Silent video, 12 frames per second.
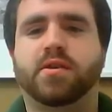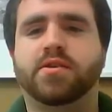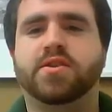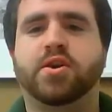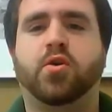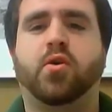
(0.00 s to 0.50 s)

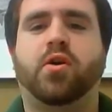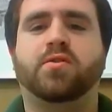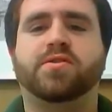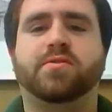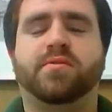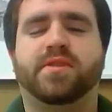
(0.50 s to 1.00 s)
So
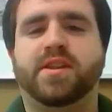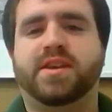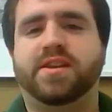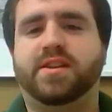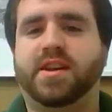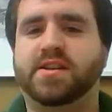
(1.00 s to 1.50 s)
also
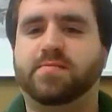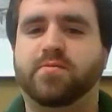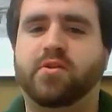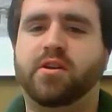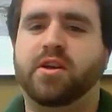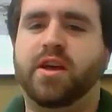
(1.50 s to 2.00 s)
the
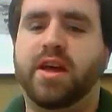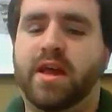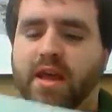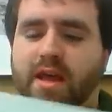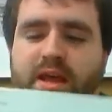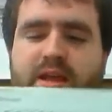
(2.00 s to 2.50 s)
textbook
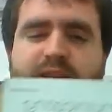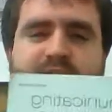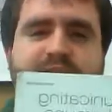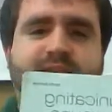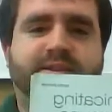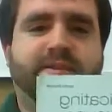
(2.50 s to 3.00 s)

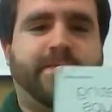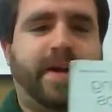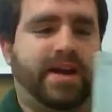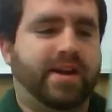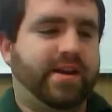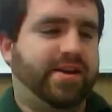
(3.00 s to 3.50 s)
is
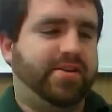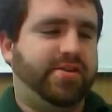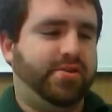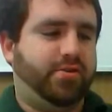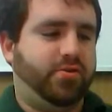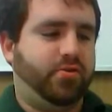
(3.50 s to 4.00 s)
divided
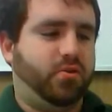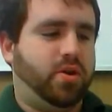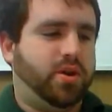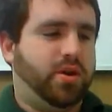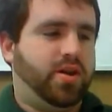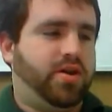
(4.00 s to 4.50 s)
into
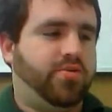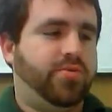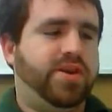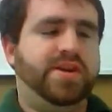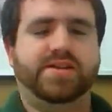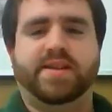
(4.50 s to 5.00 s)

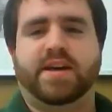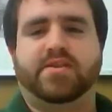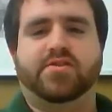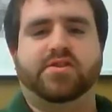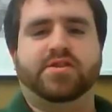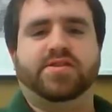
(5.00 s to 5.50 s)
3
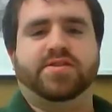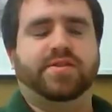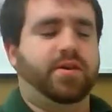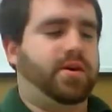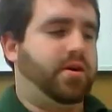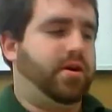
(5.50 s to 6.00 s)
sections.
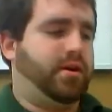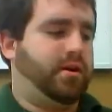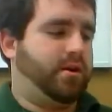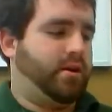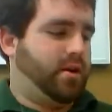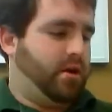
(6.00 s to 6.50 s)

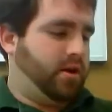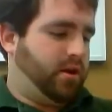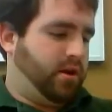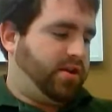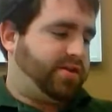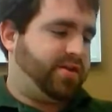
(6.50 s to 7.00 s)

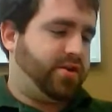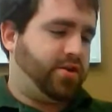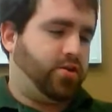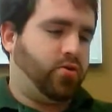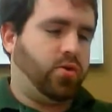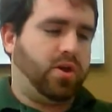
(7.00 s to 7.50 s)

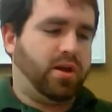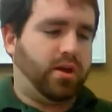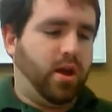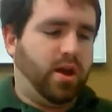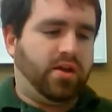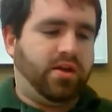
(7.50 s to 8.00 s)
So
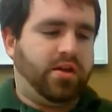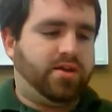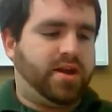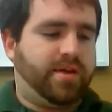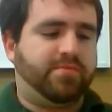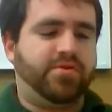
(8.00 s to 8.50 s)

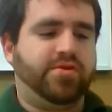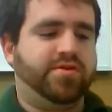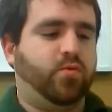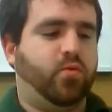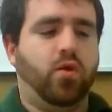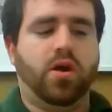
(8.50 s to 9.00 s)

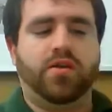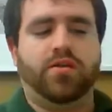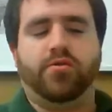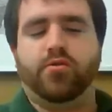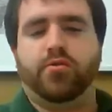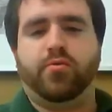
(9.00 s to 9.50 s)
chapters
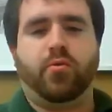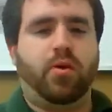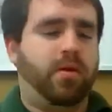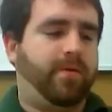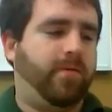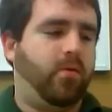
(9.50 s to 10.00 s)
1
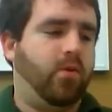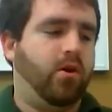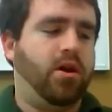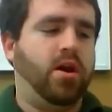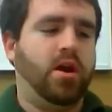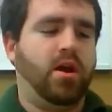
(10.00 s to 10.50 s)
through
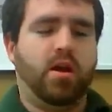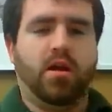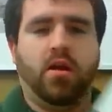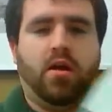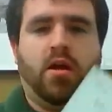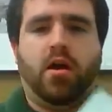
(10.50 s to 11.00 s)
4
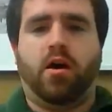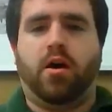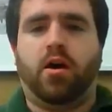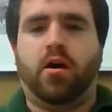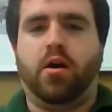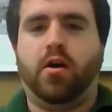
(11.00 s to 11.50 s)

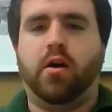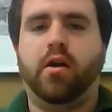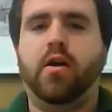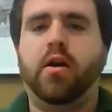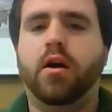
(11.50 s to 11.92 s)
are